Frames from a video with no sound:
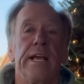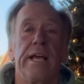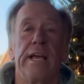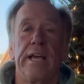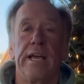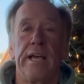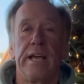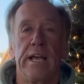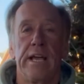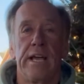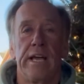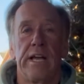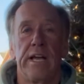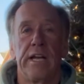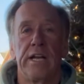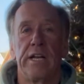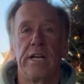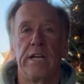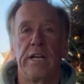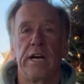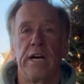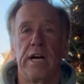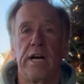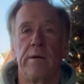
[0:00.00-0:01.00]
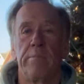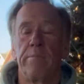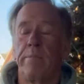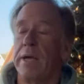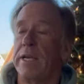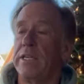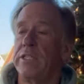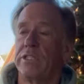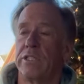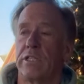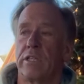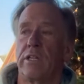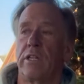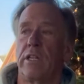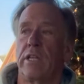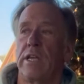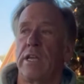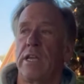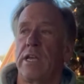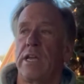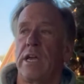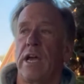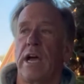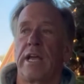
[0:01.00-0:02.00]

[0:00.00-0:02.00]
And basically,